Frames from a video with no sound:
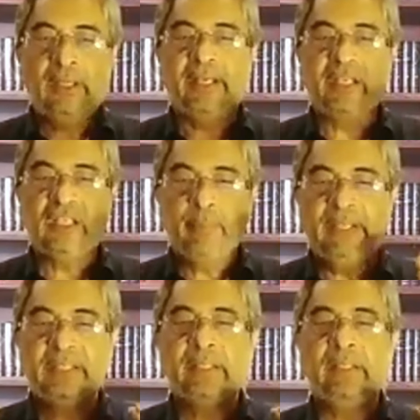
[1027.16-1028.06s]
It is
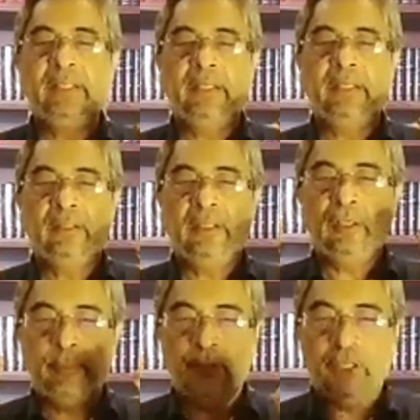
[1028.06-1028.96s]
basically the
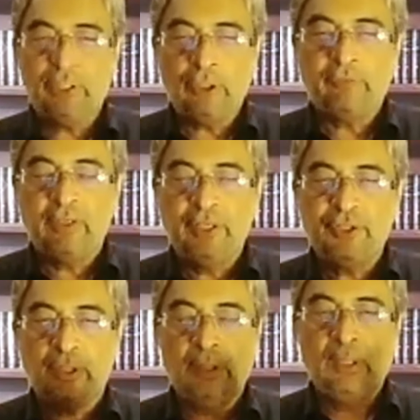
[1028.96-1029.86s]
interpretation of
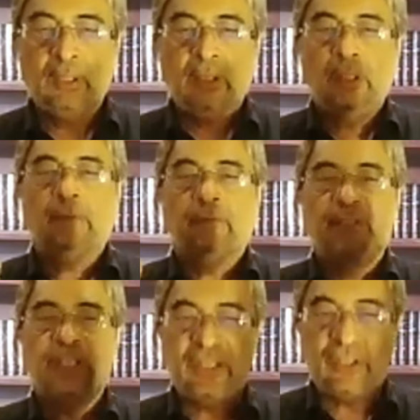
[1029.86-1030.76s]
religion,
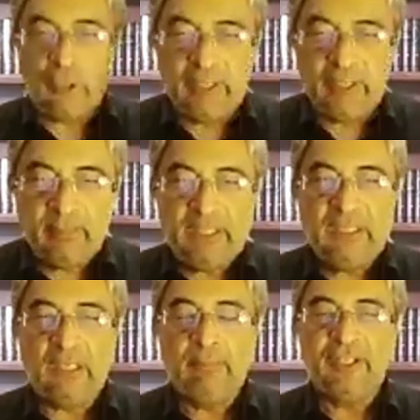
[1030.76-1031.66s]
which has already
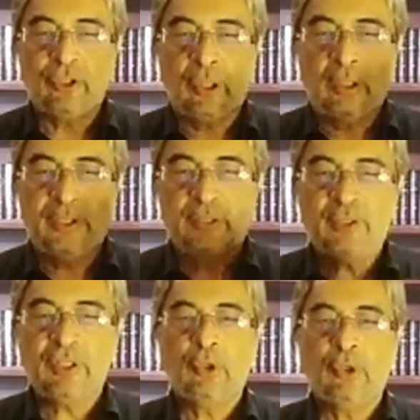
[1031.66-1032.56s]
been done by scholars,
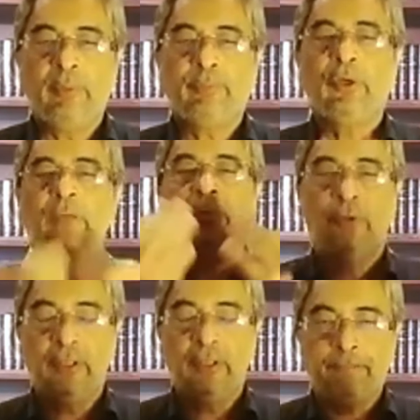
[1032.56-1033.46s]
which is going to be brought
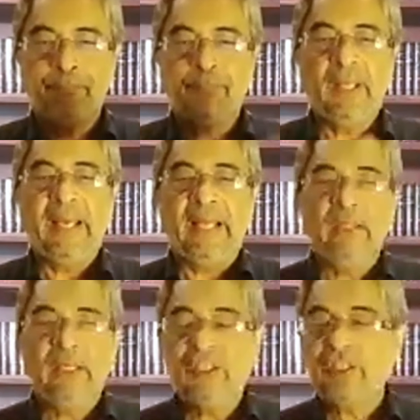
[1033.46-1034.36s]
before them.
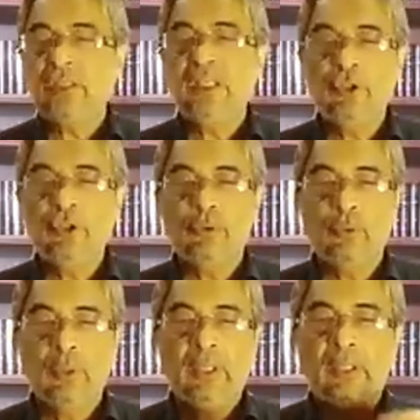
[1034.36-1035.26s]
And they just need
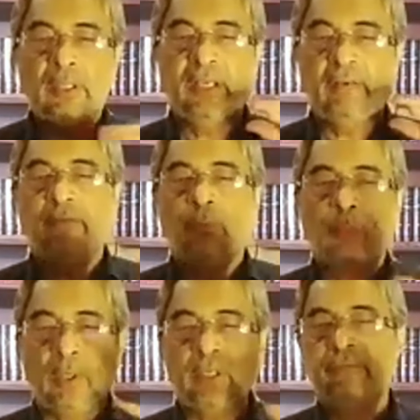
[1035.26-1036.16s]
to give
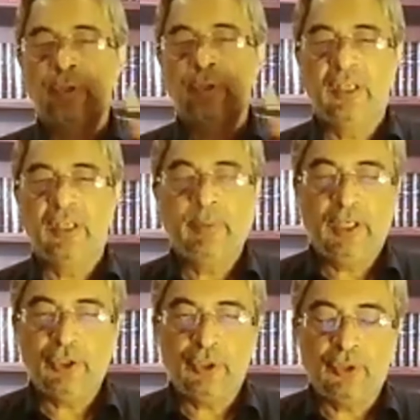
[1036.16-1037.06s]
one of those
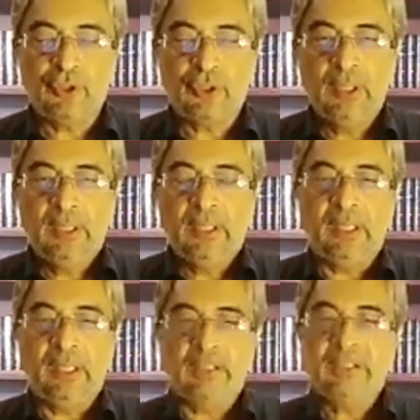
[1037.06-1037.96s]
interpretations
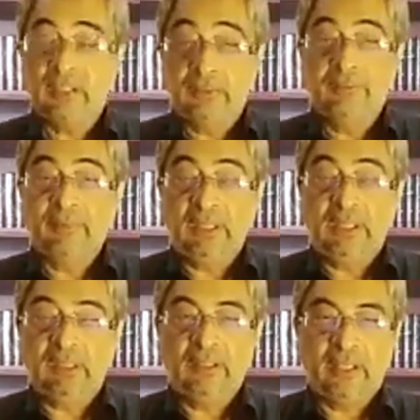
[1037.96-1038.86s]
their
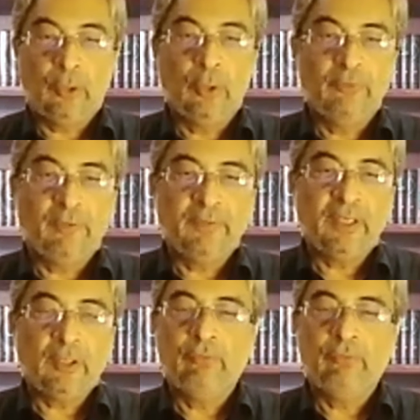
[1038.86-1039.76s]

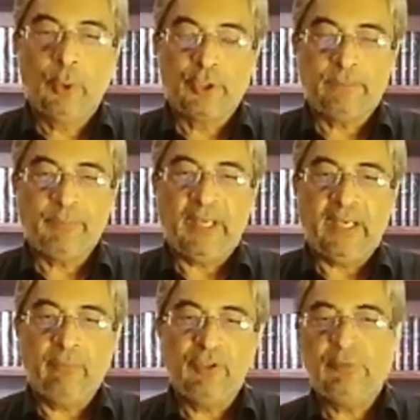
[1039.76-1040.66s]
own vote,
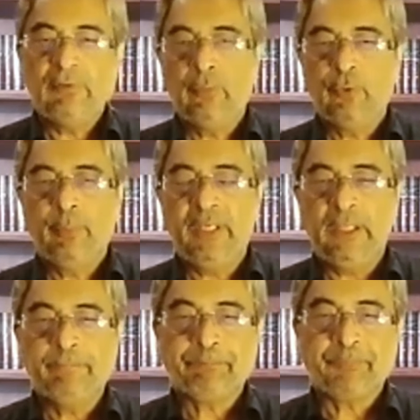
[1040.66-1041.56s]
and whichever would
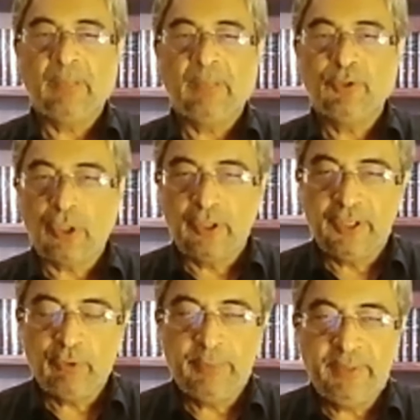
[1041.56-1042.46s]
be in
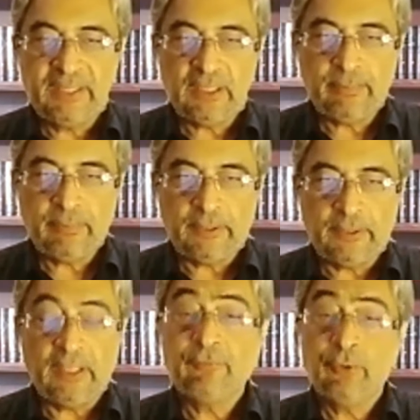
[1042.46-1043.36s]
majority would be accepted.
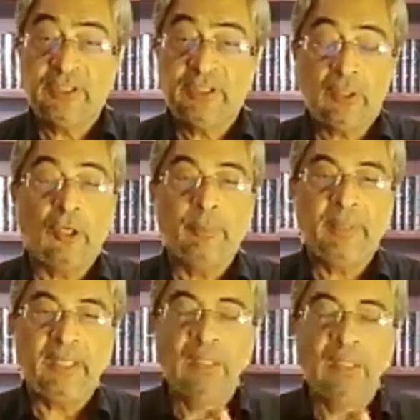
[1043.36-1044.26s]
And of course, this does not
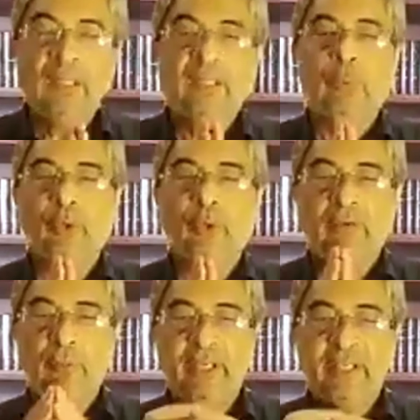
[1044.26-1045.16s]
mean that
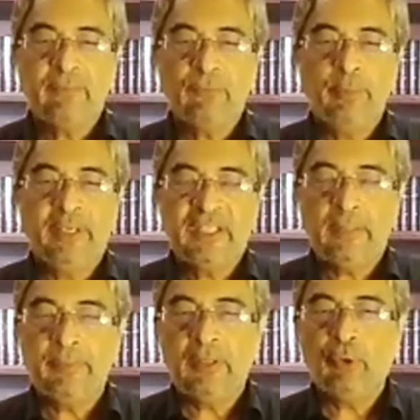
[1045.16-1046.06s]
whatever would be
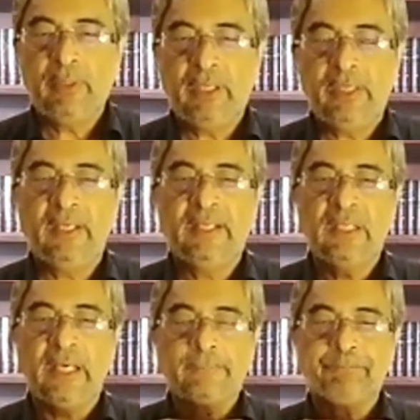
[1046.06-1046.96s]
accepted would be in
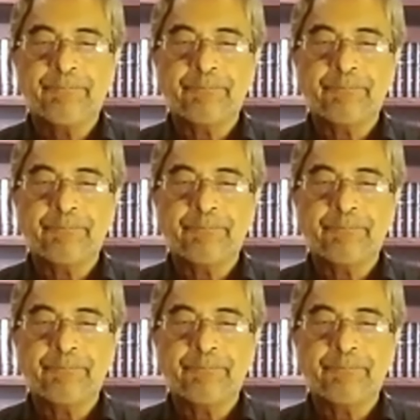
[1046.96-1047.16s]
exact